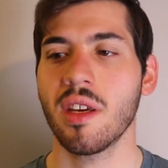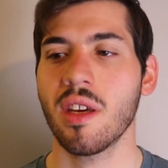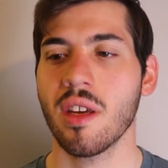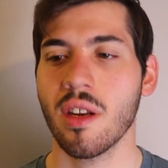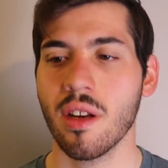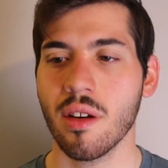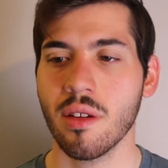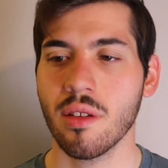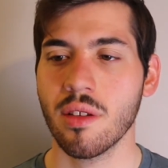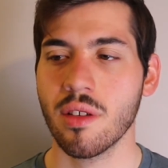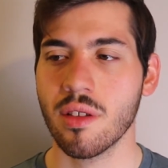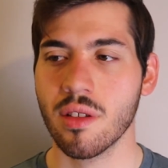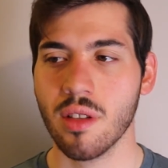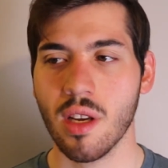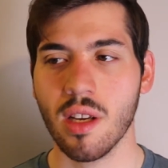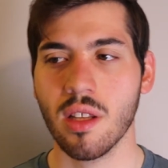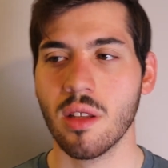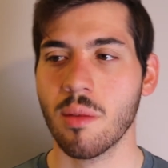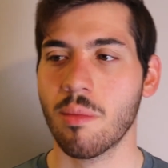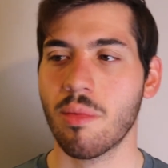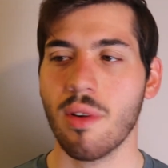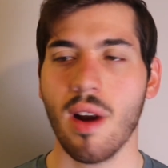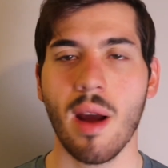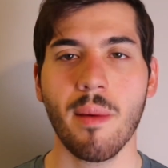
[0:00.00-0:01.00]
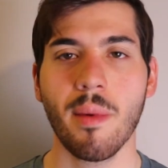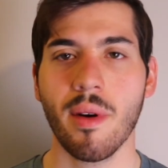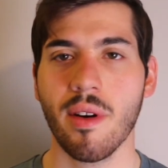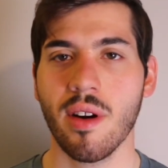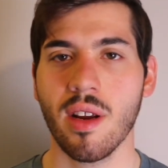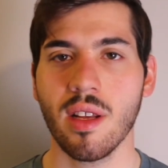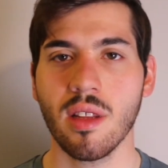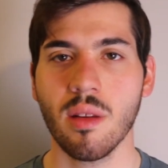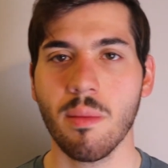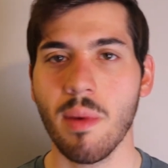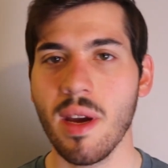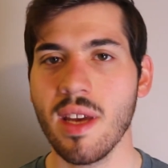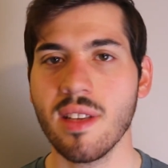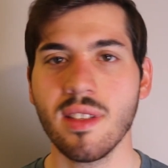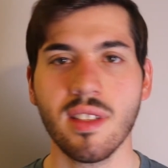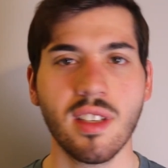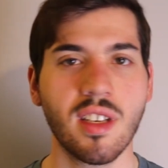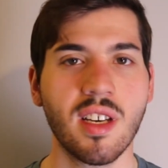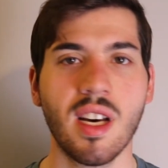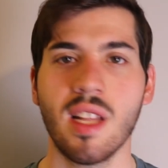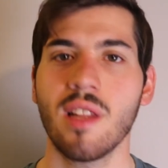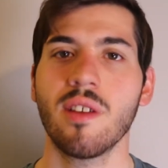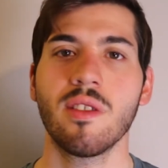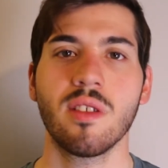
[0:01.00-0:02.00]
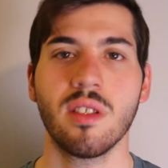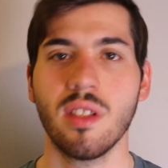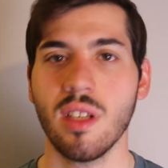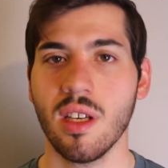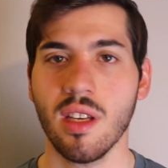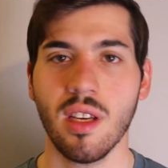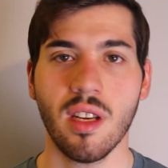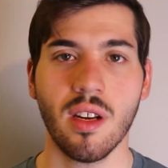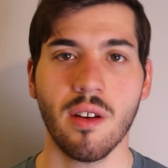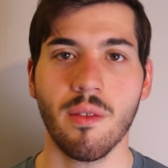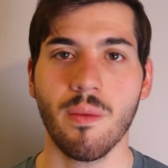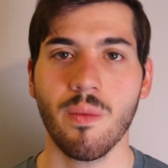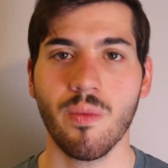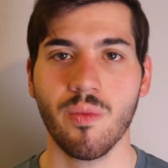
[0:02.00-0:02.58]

you know, there's like the basic colors that, you know,